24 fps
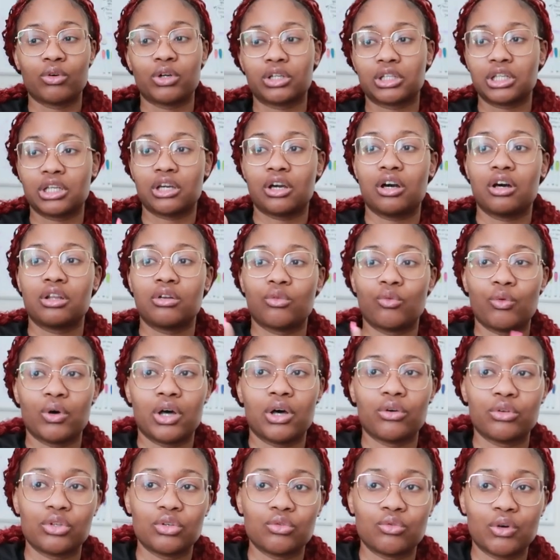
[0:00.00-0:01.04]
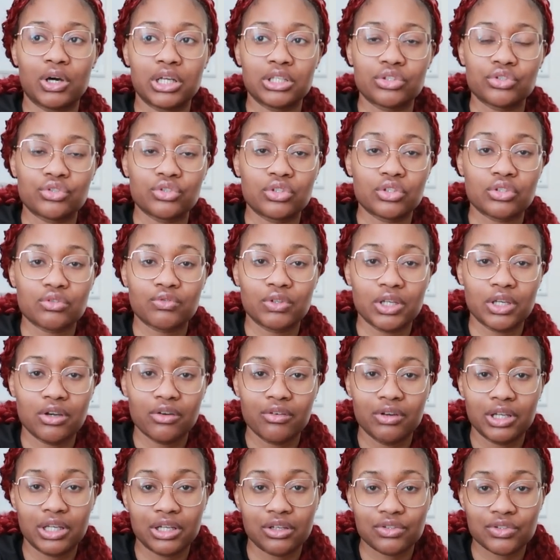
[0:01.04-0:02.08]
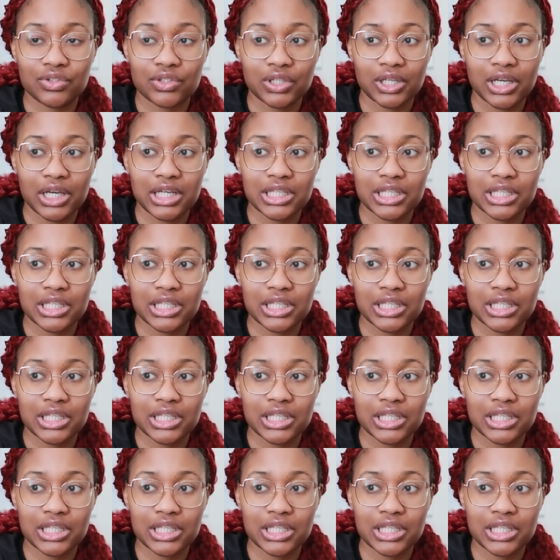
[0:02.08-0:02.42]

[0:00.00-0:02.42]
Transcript: working on while you watched this video and I'll see you